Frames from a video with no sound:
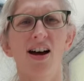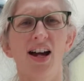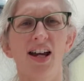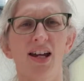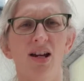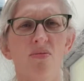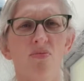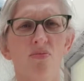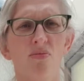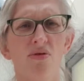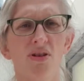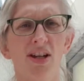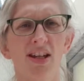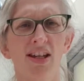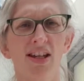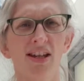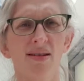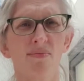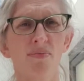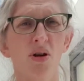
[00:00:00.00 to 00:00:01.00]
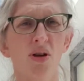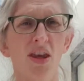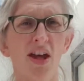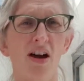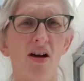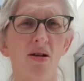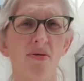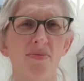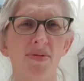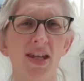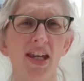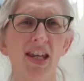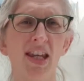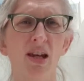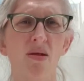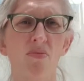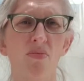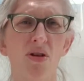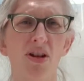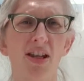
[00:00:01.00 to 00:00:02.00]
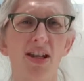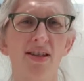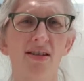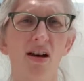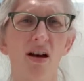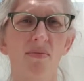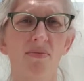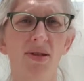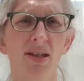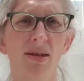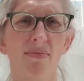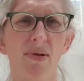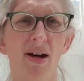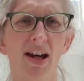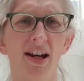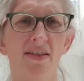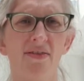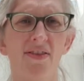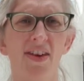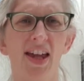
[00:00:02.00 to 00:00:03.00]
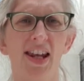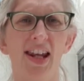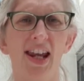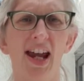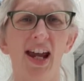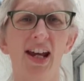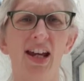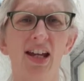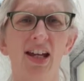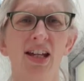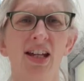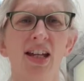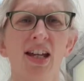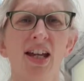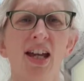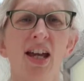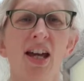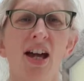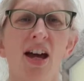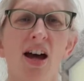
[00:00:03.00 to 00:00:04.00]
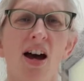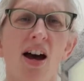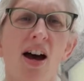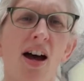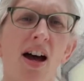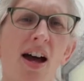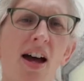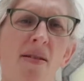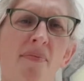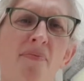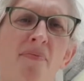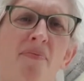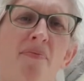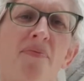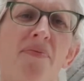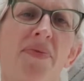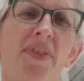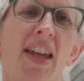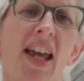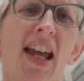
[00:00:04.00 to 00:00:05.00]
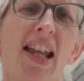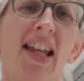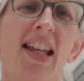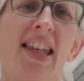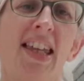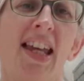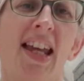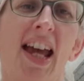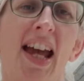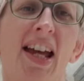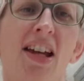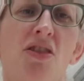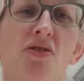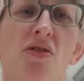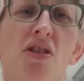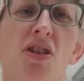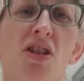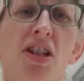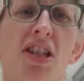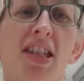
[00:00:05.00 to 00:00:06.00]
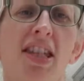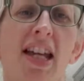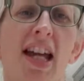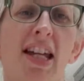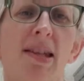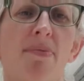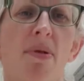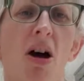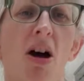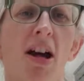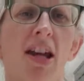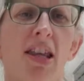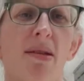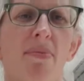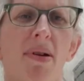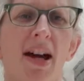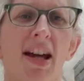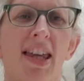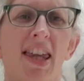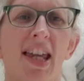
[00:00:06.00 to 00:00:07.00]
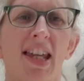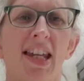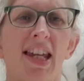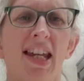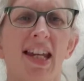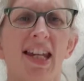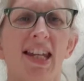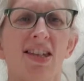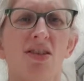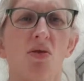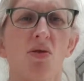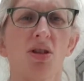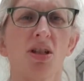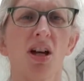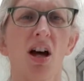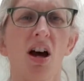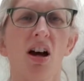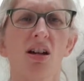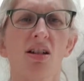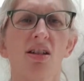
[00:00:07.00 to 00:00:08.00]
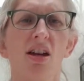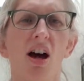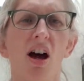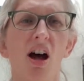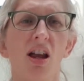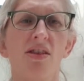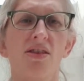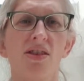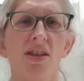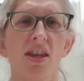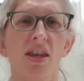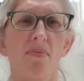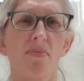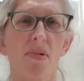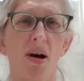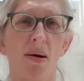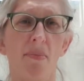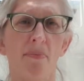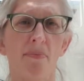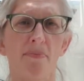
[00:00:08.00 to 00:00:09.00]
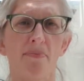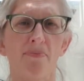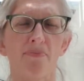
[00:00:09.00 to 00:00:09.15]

I can put their arms in and bring this up to the back of their neck. Anything extra just stays behind the back of their knees or tucks under the bum.